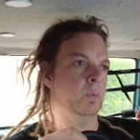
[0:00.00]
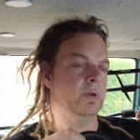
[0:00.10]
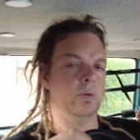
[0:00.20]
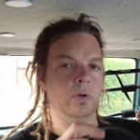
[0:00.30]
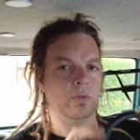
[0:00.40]
we
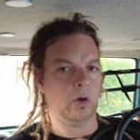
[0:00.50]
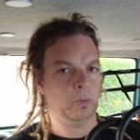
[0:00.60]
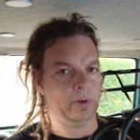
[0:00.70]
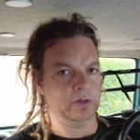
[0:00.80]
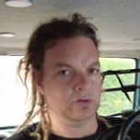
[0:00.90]
don't know the
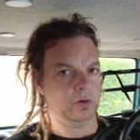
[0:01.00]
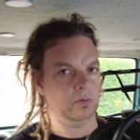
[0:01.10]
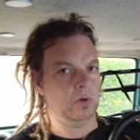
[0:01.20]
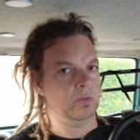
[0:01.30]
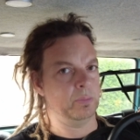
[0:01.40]
whole picture
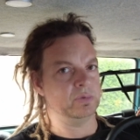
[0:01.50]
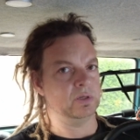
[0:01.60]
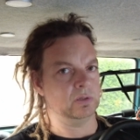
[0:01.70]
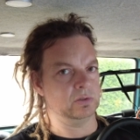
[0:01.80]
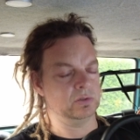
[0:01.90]
on on that
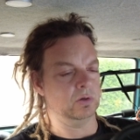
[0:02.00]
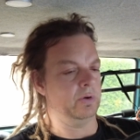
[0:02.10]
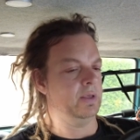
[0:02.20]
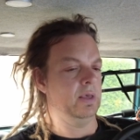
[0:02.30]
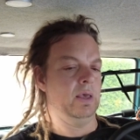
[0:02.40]
particular
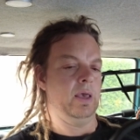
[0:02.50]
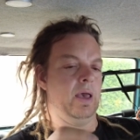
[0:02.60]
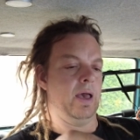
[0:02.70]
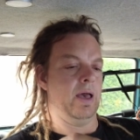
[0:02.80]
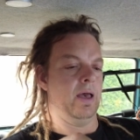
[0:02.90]
story.
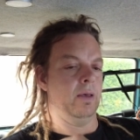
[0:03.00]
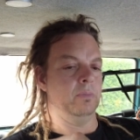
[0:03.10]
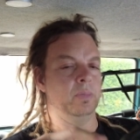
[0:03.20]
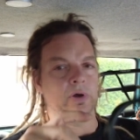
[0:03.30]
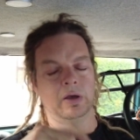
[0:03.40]

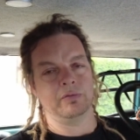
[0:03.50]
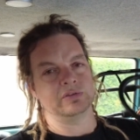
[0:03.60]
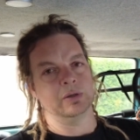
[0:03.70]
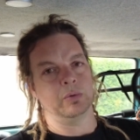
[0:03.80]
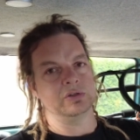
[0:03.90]
Um, but
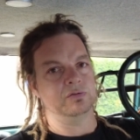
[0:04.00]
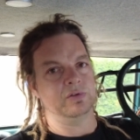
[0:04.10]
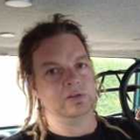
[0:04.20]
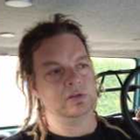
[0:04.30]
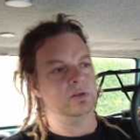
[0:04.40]
obviously, once you've
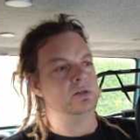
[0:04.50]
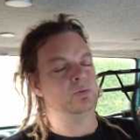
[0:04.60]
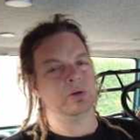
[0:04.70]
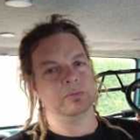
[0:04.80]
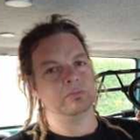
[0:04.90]
fitted this,
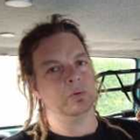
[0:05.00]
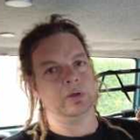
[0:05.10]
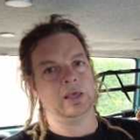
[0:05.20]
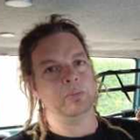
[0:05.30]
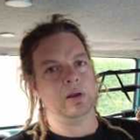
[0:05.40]
you want to you
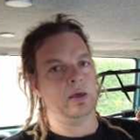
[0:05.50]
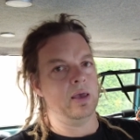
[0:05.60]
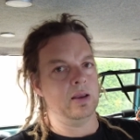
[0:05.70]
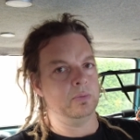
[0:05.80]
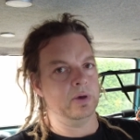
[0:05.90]
want to keep an eye
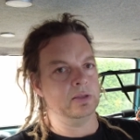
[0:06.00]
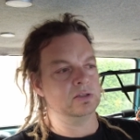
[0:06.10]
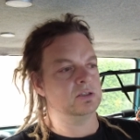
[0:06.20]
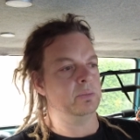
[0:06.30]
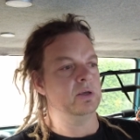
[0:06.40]
out anyway,
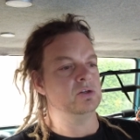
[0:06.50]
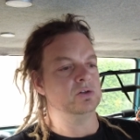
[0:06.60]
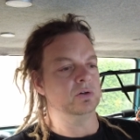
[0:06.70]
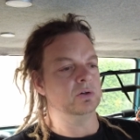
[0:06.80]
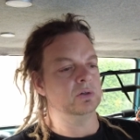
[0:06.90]
just to make
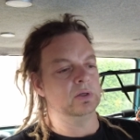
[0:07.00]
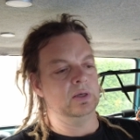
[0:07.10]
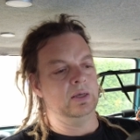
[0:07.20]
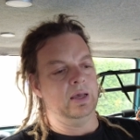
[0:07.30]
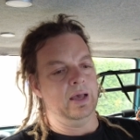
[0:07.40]
sure.
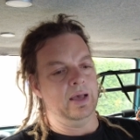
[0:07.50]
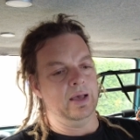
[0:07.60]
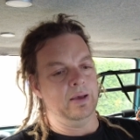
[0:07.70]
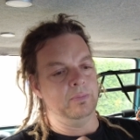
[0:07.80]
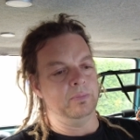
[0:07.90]

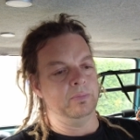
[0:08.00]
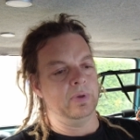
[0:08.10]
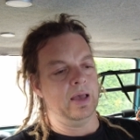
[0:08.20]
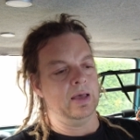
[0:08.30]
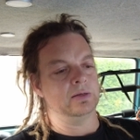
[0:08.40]
Um,
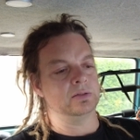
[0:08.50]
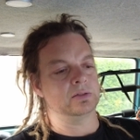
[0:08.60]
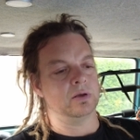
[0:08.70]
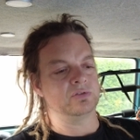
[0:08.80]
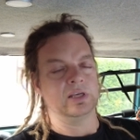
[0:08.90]
and
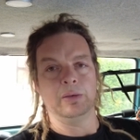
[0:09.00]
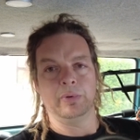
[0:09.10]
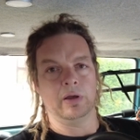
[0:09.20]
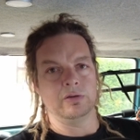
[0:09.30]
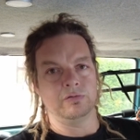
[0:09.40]
obviously,
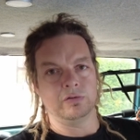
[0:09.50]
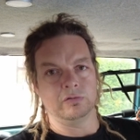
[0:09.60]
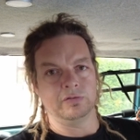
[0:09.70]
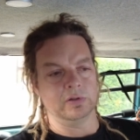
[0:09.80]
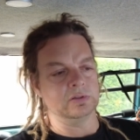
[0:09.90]
keep an eye on your
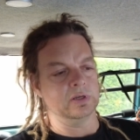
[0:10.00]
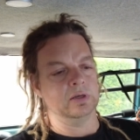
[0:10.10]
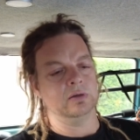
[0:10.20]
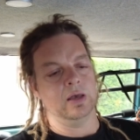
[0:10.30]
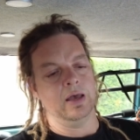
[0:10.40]
fuel
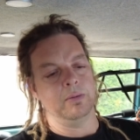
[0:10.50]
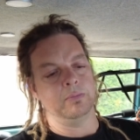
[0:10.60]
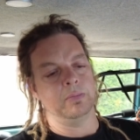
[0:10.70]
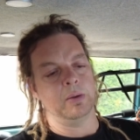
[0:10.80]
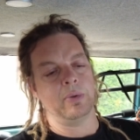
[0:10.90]
filter.
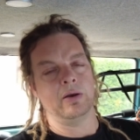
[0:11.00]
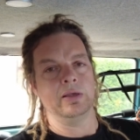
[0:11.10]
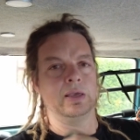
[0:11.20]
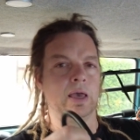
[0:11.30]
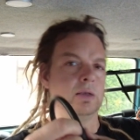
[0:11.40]
Um,
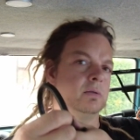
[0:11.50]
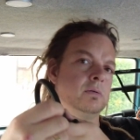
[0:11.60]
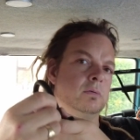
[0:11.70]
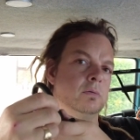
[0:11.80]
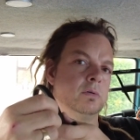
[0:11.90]
apparently, it can
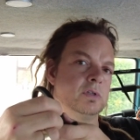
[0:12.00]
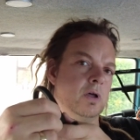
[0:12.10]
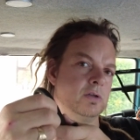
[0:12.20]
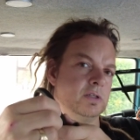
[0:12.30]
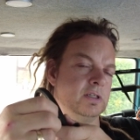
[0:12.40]

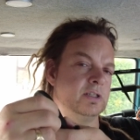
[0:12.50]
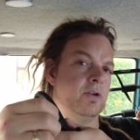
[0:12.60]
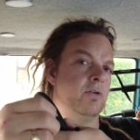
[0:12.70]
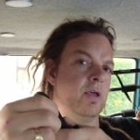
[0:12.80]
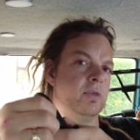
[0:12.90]
start to
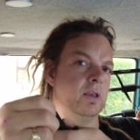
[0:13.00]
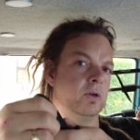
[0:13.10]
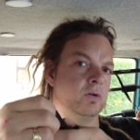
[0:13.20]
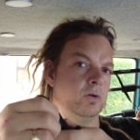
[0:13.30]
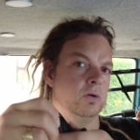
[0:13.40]
deteriorate the
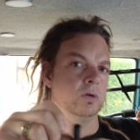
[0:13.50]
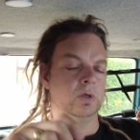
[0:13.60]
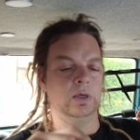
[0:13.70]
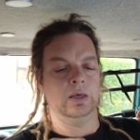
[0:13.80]
inner core,